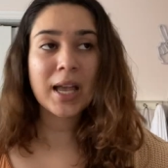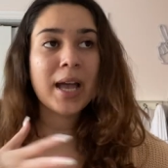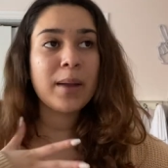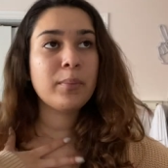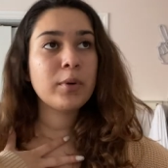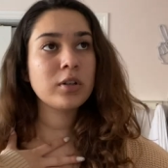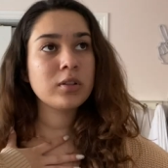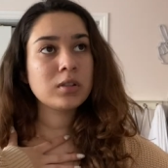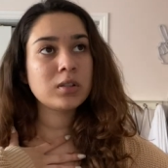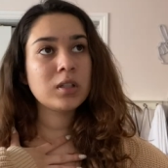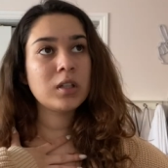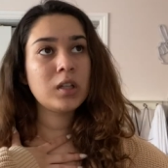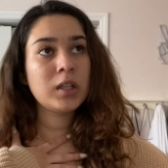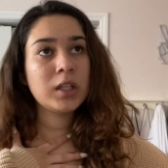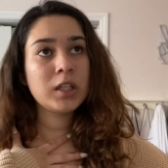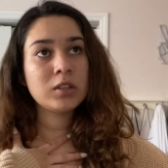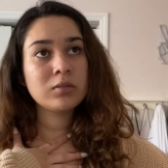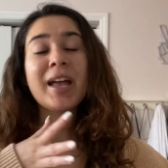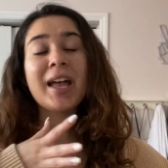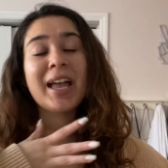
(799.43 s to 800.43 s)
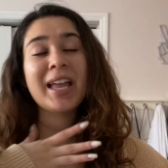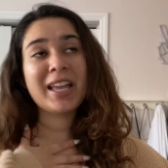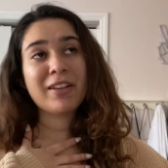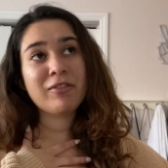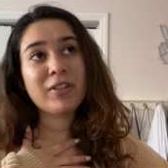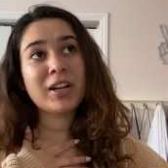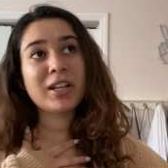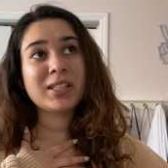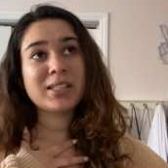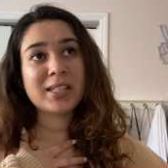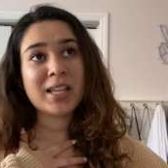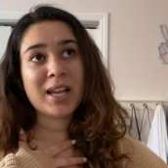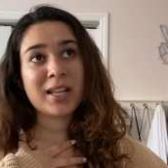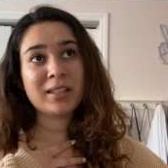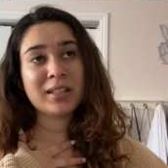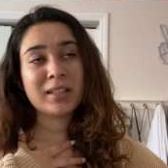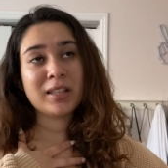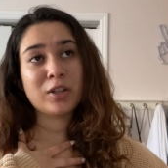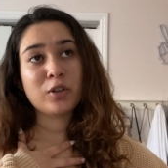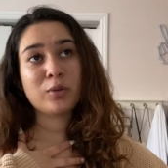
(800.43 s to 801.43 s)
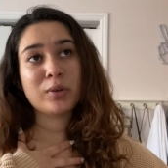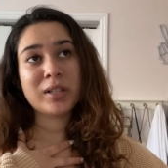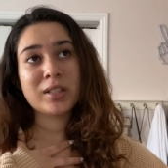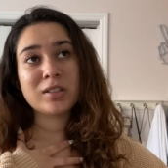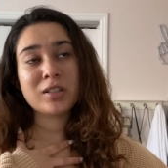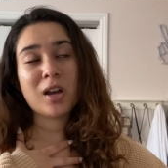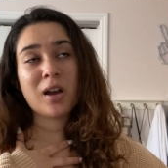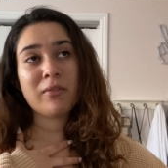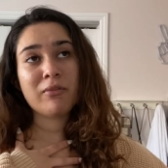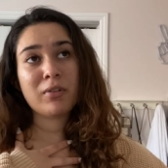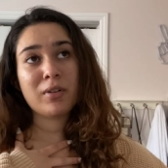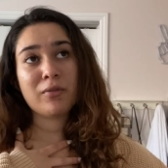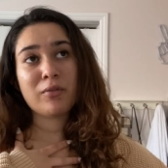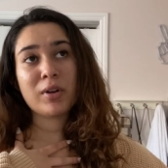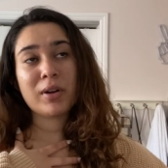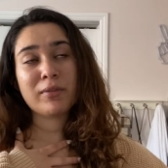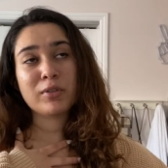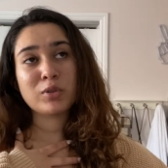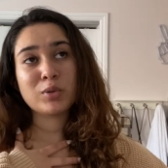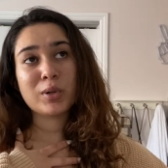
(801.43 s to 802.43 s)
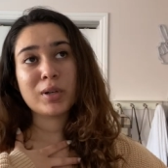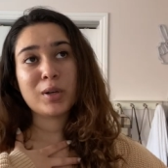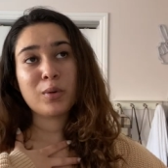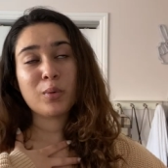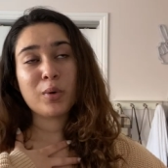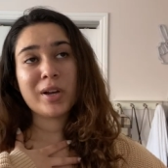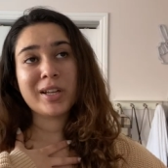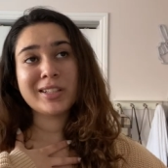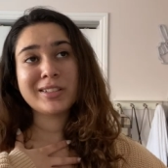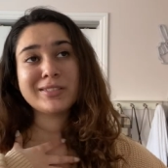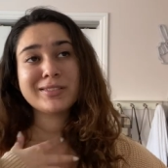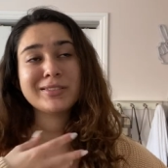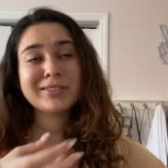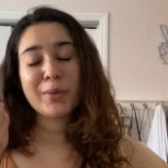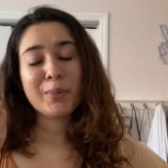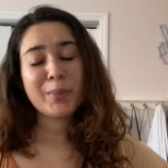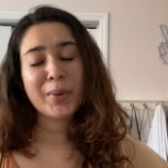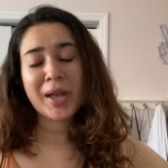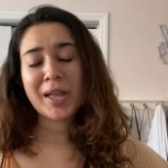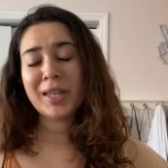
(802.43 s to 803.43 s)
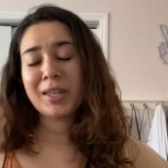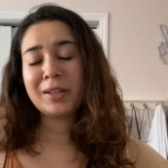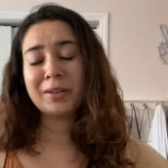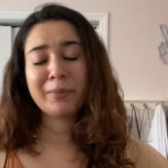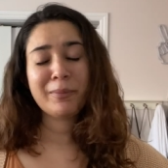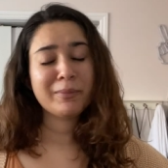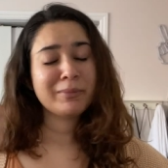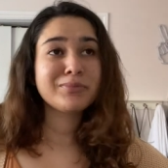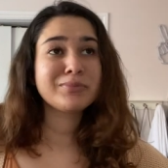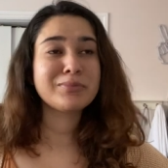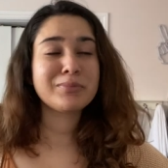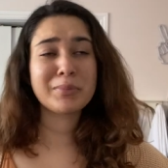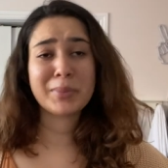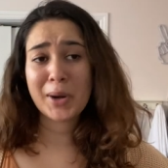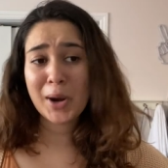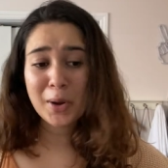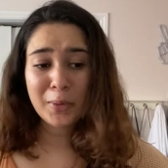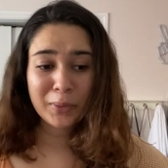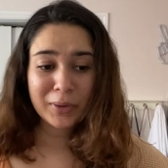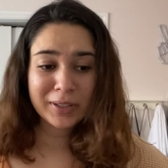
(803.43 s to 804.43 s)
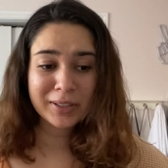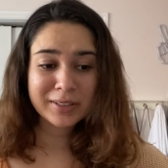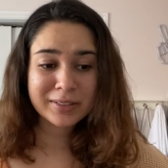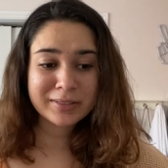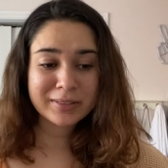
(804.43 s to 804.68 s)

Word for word: I personally, I am very sad that the green top from Forever 21 button broke.